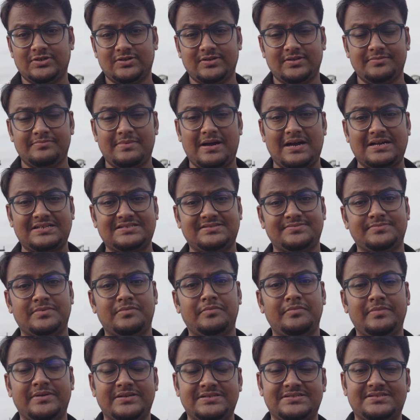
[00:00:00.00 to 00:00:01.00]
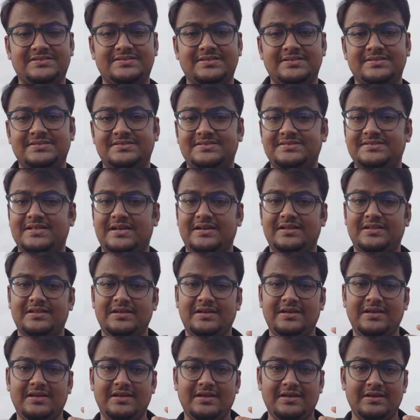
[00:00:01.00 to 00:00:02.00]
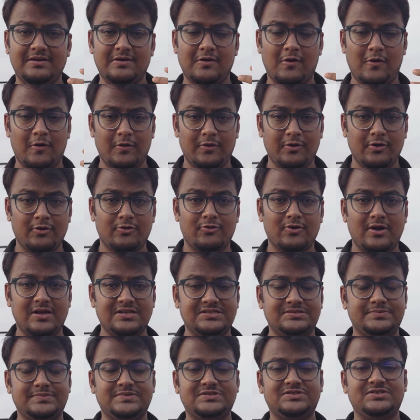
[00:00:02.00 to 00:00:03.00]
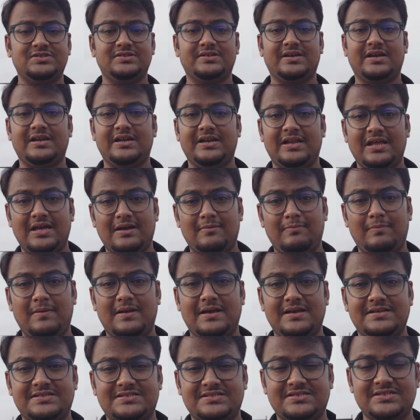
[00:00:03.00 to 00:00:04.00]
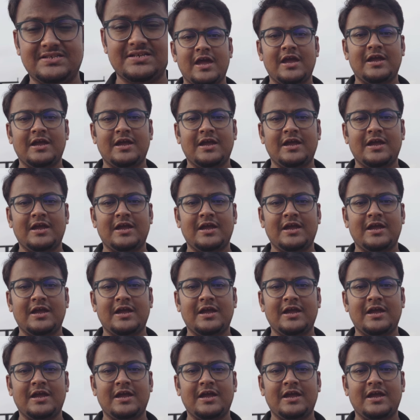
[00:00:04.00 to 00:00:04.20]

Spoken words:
or the maximum distance that the audio transmission can take place